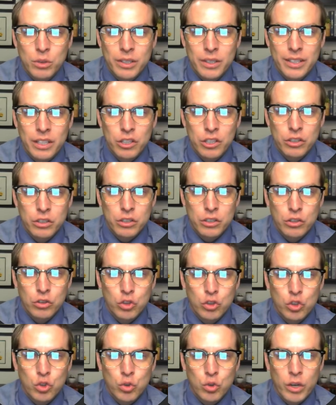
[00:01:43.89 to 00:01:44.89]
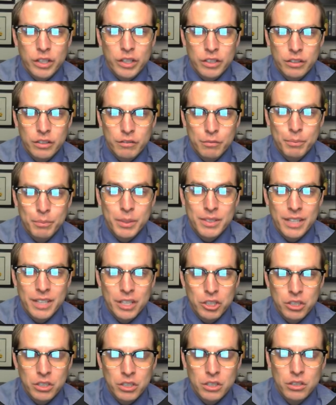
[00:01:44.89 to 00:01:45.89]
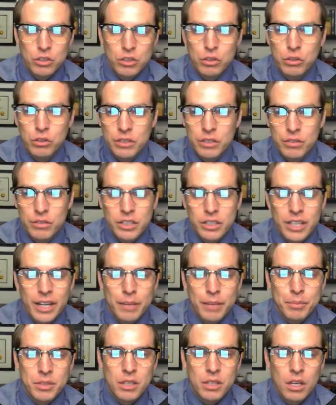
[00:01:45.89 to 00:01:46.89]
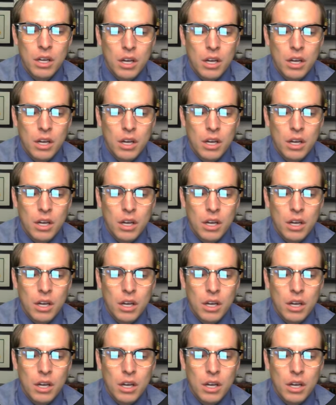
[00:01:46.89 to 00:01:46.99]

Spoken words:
and then there's constructive possession, two different types.